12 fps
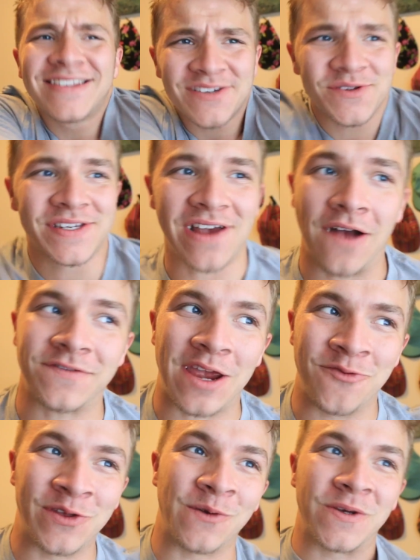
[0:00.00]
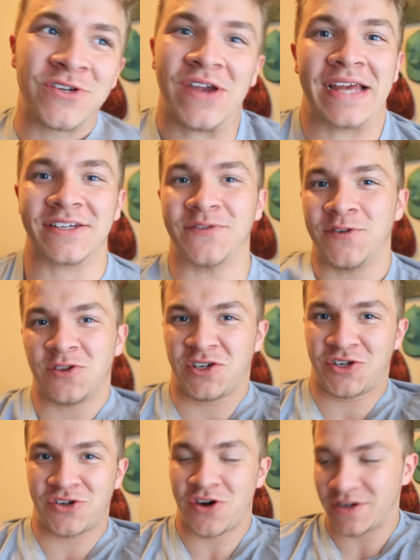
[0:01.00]
It's so soft, I really wish you guys could feel this
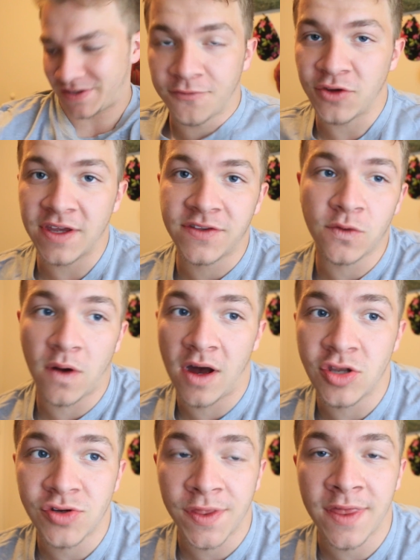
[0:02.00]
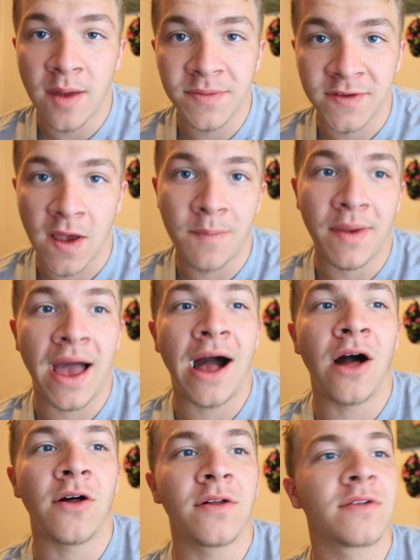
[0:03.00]
shirt. If we get to 100 thumbs up,
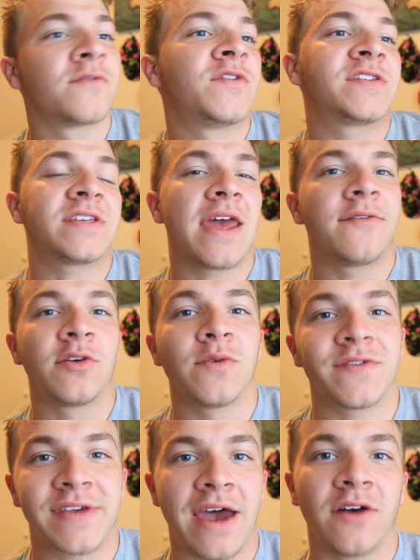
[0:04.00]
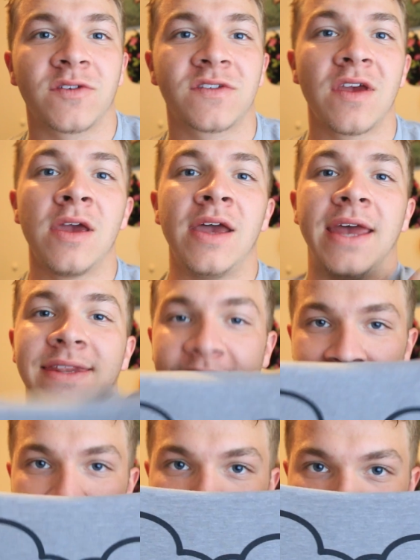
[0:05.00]
I'll visit everyone's house and let them